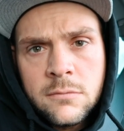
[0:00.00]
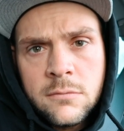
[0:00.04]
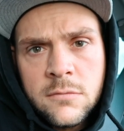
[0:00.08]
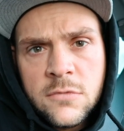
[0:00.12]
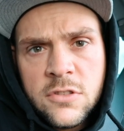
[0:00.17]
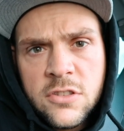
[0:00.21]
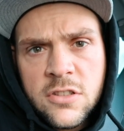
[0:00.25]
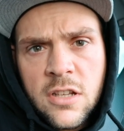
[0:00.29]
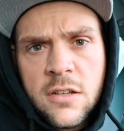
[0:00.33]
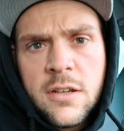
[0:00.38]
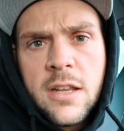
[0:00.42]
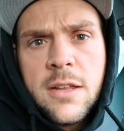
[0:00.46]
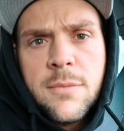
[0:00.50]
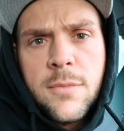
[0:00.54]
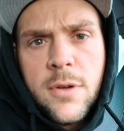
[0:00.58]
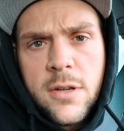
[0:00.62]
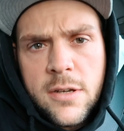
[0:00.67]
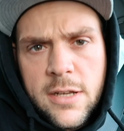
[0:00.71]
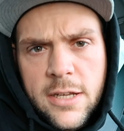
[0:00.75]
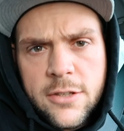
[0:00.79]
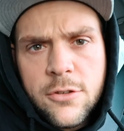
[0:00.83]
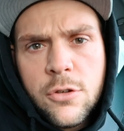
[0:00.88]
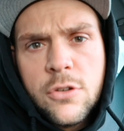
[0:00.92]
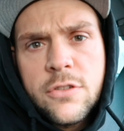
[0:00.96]
Sunday,
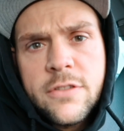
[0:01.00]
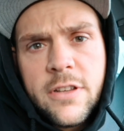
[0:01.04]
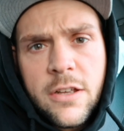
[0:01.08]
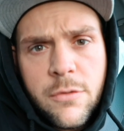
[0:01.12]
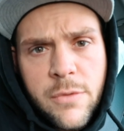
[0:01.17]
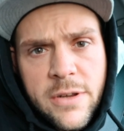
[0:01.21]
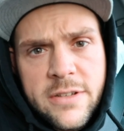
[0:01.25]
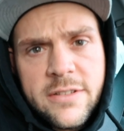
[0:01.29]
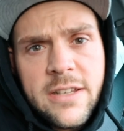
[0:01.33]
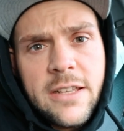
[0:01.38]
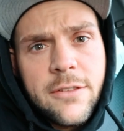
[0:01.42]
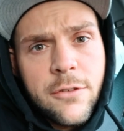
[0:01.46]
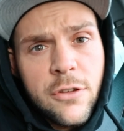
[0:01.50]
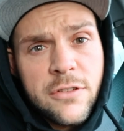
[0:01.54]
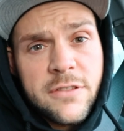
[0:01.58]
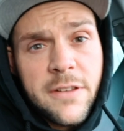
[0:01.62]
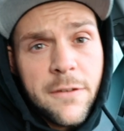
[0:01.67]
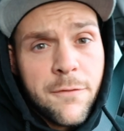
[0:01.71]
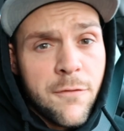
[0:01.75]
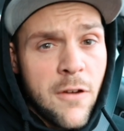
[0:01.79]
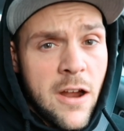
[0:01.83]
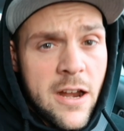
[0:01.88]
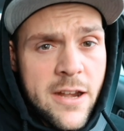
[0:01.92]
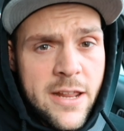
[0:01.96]
Monday, Tuesday, Wednesday, Thursday,
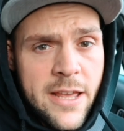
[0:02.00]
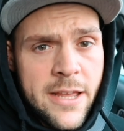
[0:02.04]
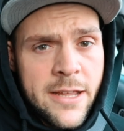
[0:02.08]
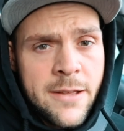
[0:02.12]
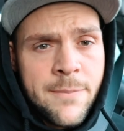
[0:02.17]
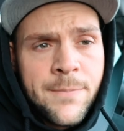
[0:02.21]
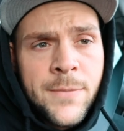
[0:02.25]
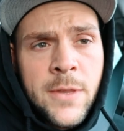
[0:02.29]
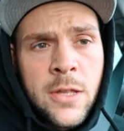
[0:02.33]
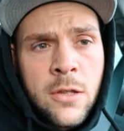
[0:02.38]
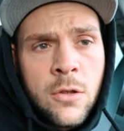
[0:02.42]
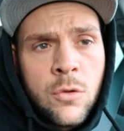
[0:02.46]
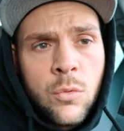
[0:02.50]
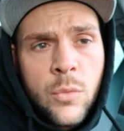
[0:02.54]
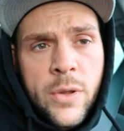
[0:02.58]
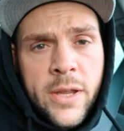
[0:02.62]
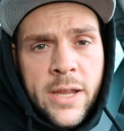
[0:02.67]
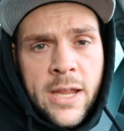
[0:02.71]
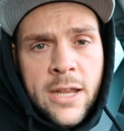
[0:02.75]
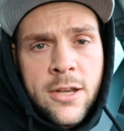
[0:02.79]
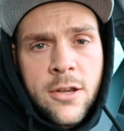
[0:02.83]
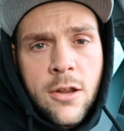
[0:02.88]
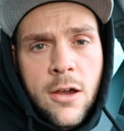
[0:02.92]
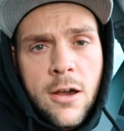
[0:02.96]
Friday.
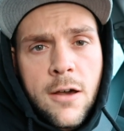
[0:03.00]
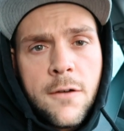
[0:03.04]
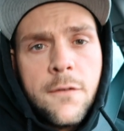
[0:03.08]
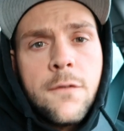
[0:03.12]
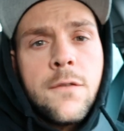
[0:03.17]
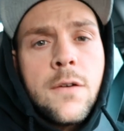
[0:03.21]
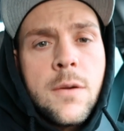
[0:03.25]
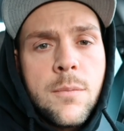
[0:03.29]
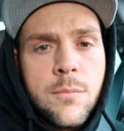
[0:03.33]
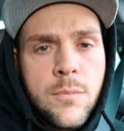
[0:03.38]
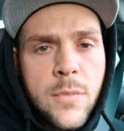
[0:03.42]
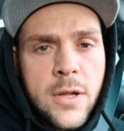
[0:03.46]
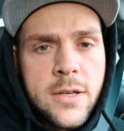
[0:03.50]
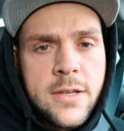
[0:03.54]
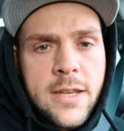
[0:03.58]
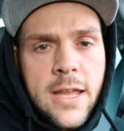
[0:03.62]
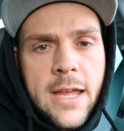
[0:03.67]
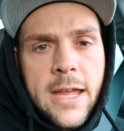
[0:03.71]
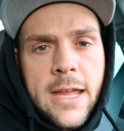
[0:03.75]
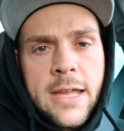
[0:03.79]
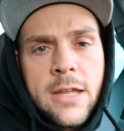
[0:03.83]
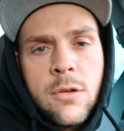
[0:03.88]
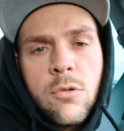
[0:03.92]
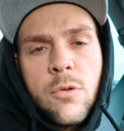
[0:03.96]
Weekend off,
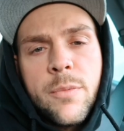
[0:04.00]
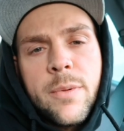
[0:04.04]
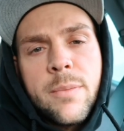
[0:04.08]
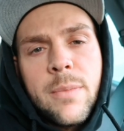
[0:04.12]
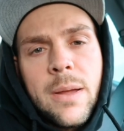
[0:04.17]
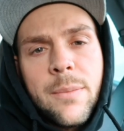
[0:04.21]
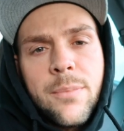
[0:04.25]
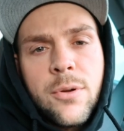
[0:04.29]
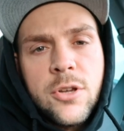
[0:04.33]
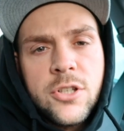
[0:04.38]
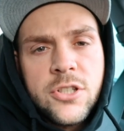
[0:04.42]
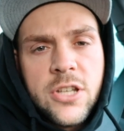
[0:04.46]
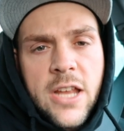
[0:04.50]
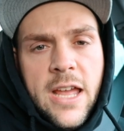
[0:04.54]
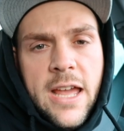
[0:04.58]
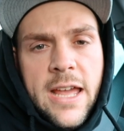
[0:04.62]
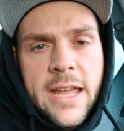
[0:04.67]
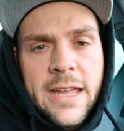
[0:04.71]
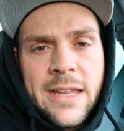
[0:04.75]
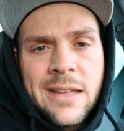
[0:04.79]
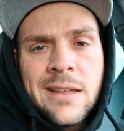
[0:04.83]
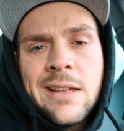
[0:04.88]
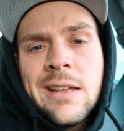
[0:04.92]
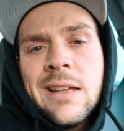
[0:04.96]
Monday will be my push
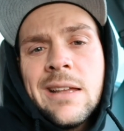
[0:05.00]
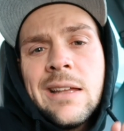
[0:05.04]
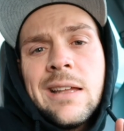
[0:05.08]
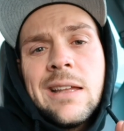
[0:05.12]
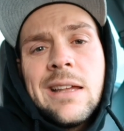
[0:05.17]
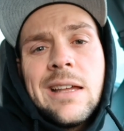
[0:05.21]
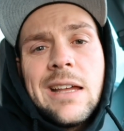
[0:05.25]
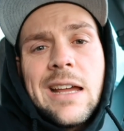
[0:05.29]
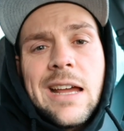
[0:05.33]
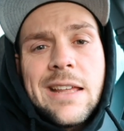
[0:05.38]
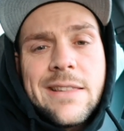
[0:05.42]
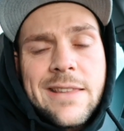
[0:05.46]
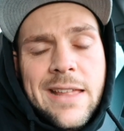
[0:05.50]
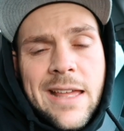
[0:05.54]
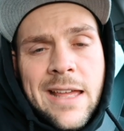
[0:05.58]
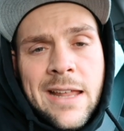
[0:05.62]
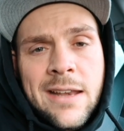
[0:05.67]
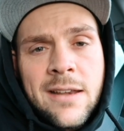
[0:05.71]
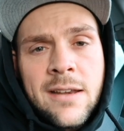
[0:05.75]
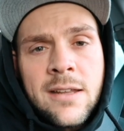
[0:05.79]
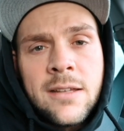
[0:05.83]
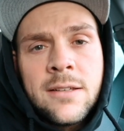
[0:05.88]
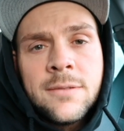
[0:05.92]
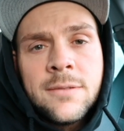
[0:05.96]
A, and then